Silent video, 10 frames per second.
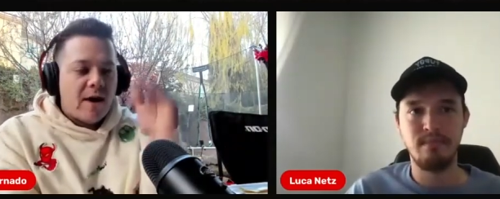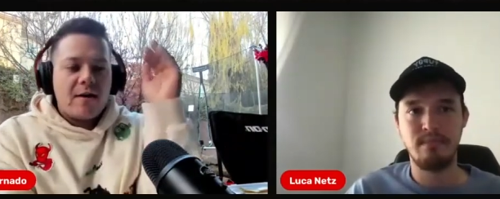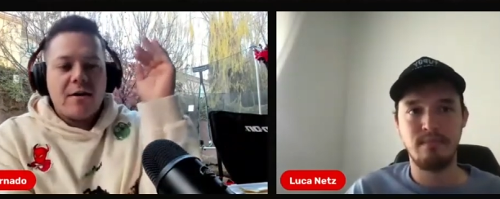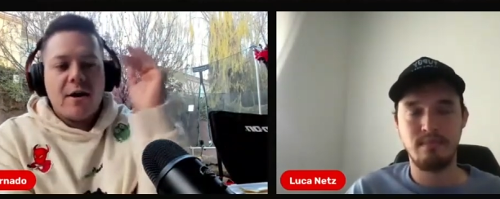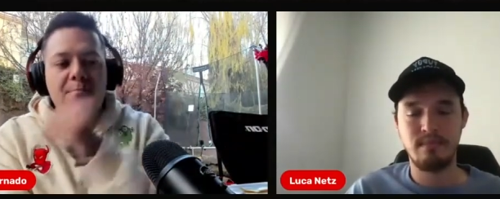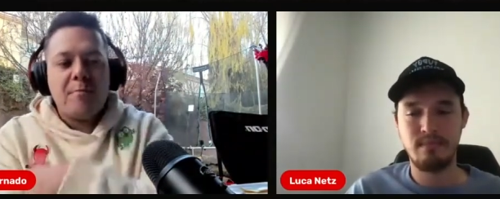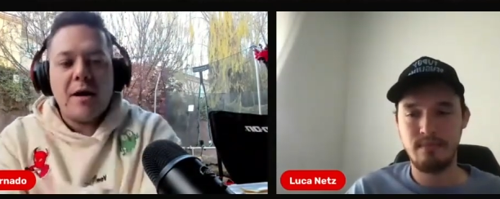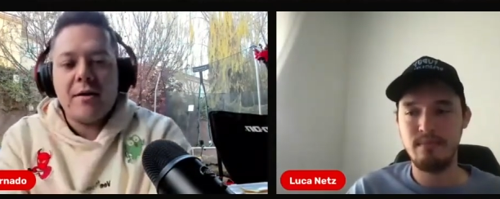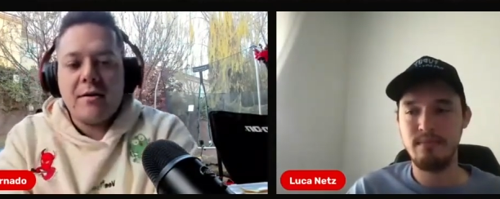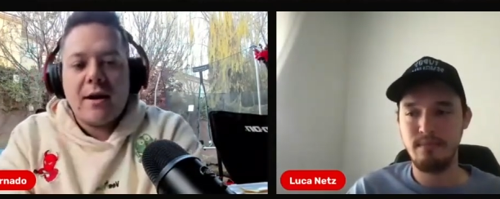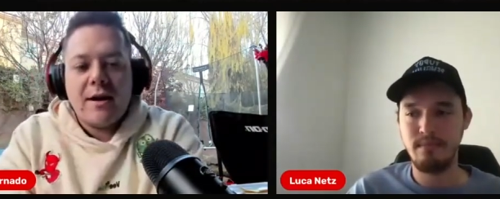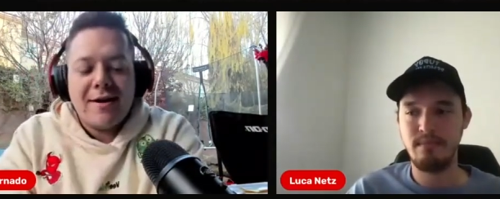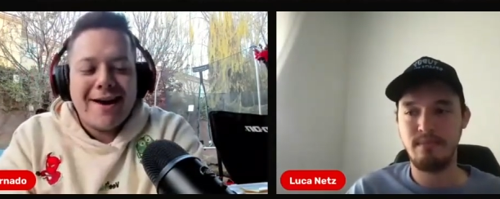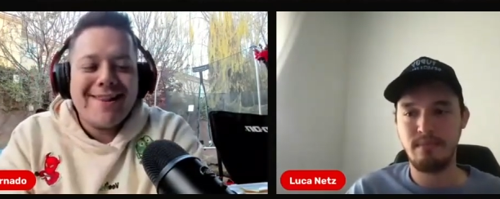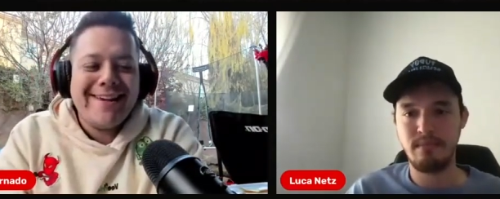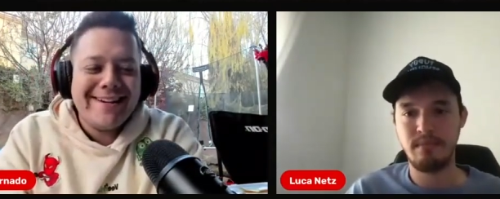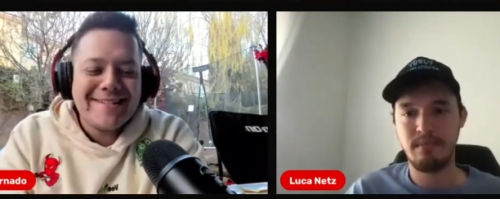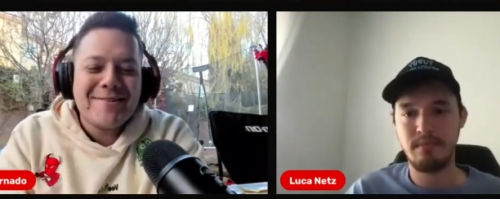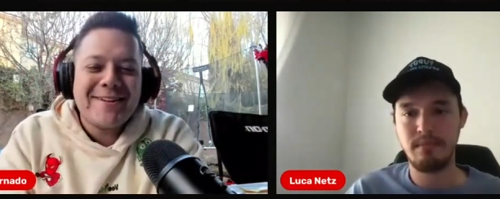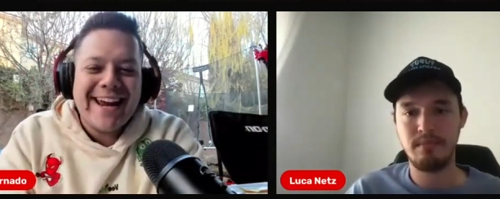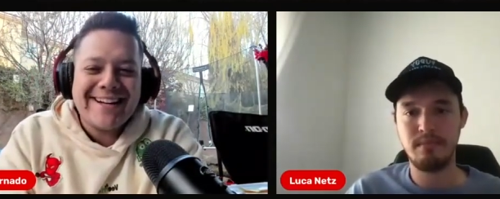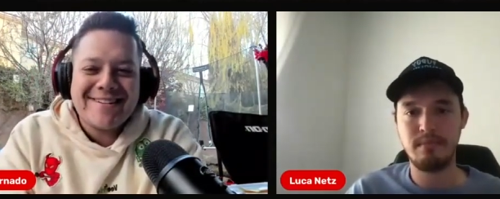Speaker 1: fired up, but uh, I think it is okay